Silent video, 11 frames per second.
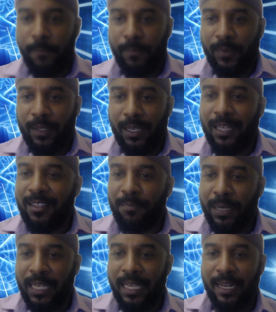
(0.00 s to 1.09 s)
in the
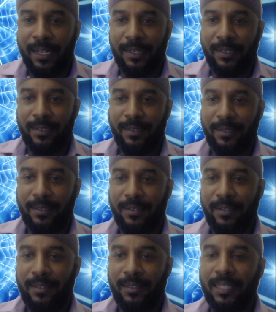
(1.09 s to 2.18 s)
beginning.
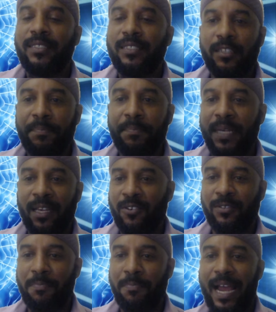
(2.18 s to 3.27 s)
This is the beginner's
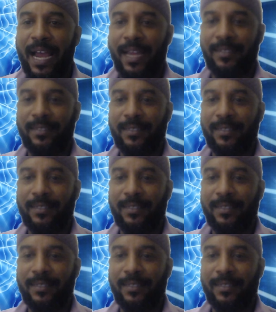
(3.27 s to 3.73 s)
mind.